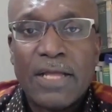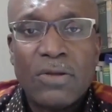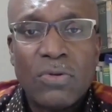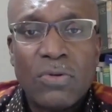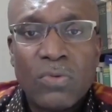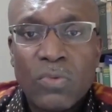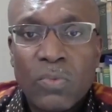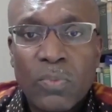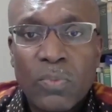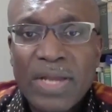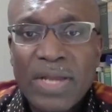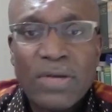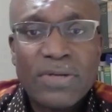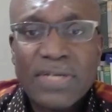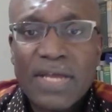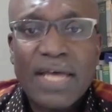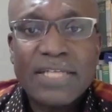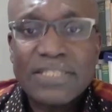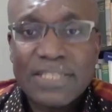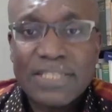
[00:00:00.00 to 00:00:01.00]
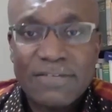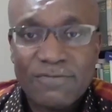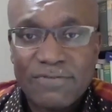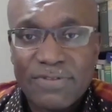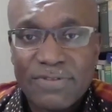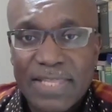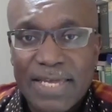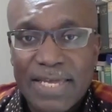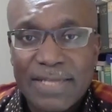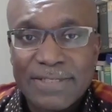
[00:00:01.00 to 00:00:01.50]
We're not asking for
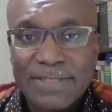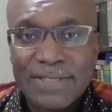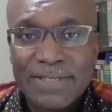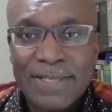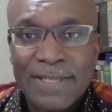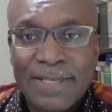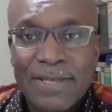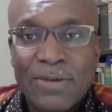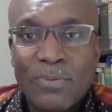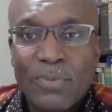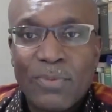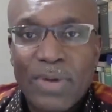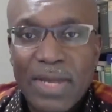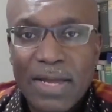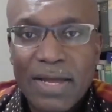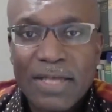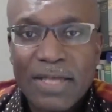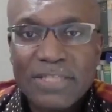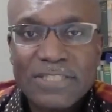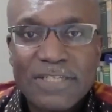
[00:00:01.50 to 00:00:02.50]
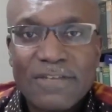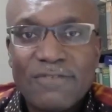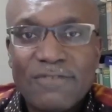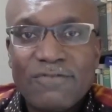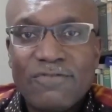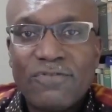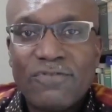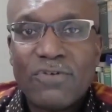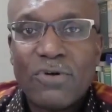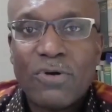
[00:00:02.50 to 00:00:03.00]
that. We're asking
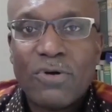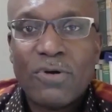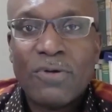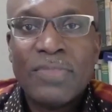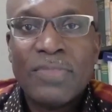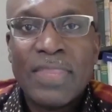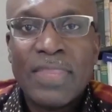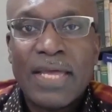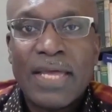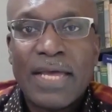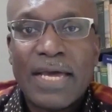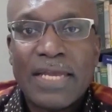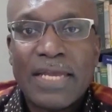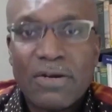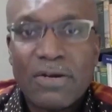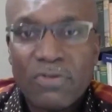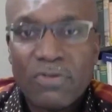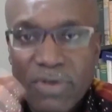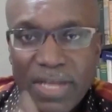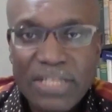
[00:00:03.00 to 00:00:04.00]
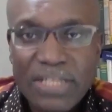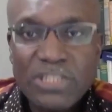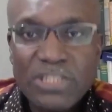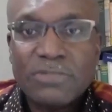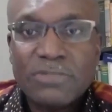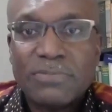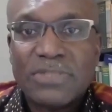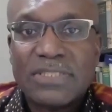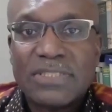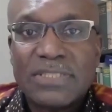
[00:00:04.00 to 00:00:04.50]
for an
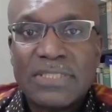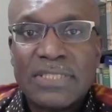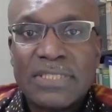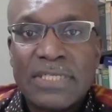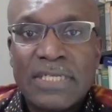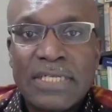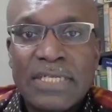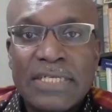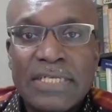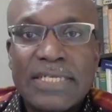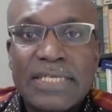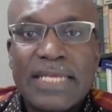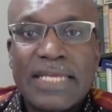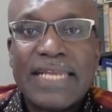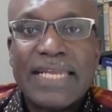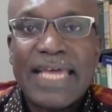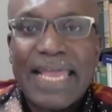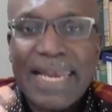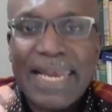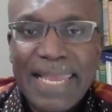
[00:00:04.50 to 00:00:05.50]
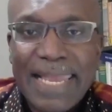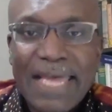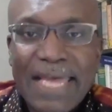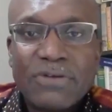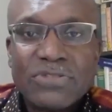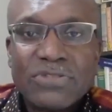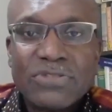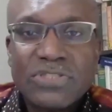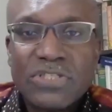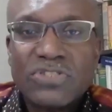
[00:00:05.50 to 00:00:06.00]
arrangement that
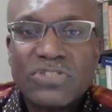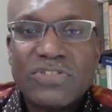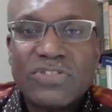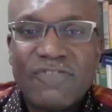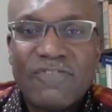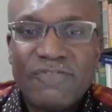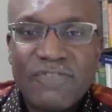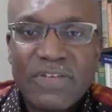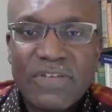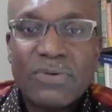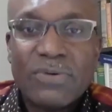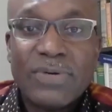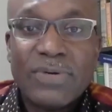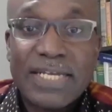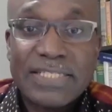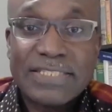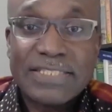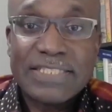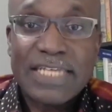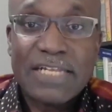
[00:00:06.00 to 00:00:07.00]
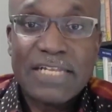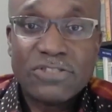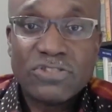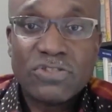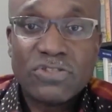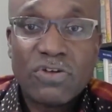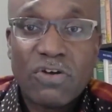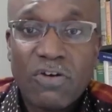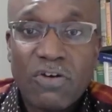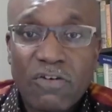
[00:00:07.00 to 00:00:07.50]
allows us to feel a sense
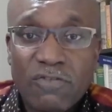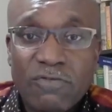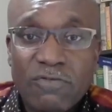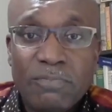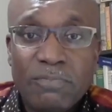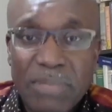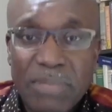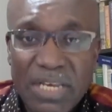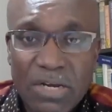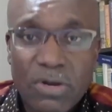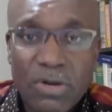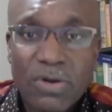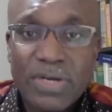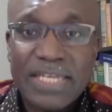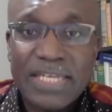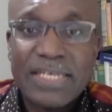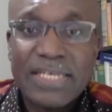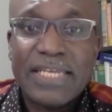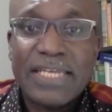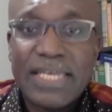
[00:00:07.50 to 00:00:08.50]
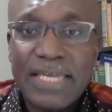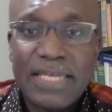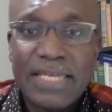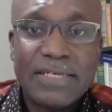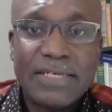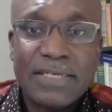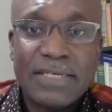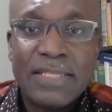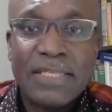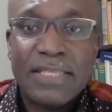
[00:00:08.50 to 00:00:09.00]
of belonging
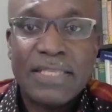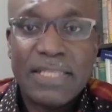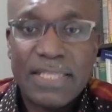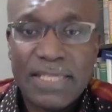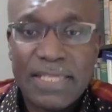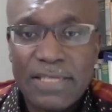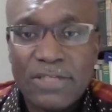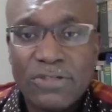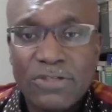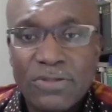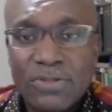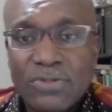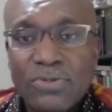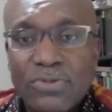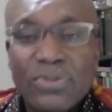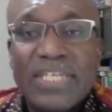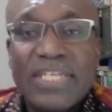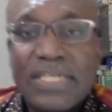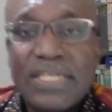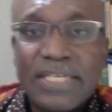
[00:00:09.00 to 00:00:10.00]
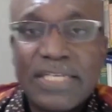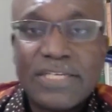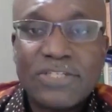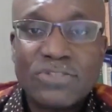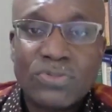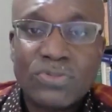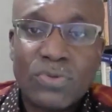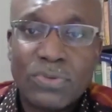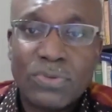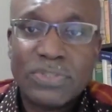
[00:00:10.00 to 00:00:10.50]
in the union that
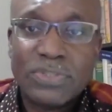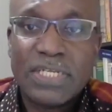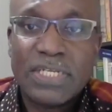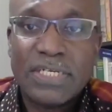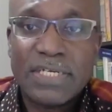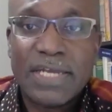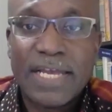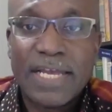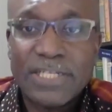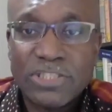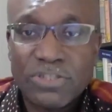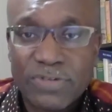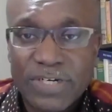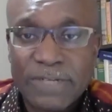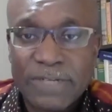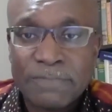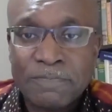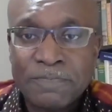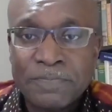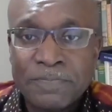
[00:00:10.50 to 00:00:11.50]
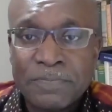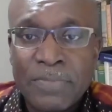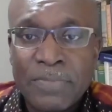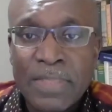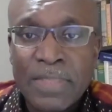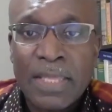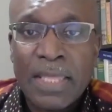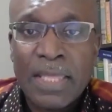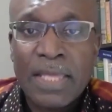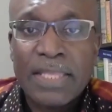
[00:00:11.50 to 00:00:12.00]
is called Nigeria.
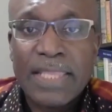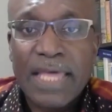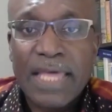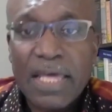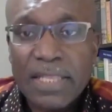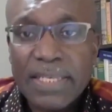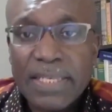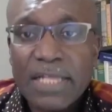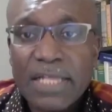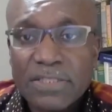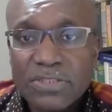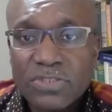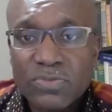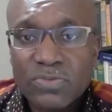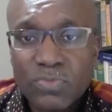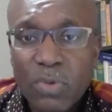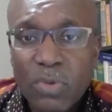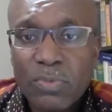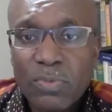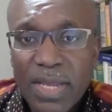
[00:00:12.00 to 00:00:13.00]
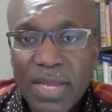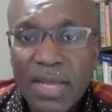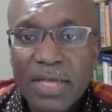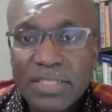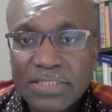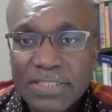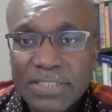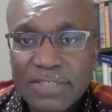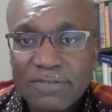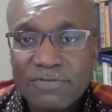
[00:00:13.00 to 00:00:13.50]
That's what we're
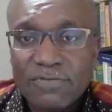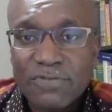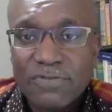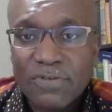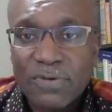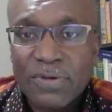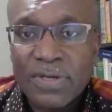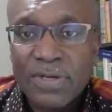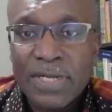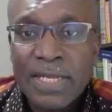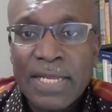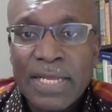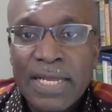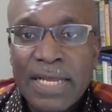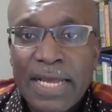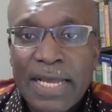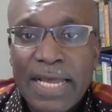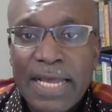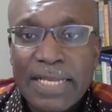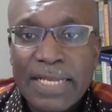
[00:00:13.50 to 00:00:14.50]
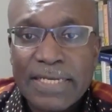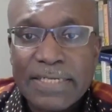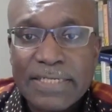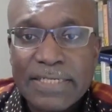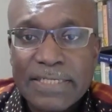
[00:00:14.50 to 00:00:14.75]
asking for. And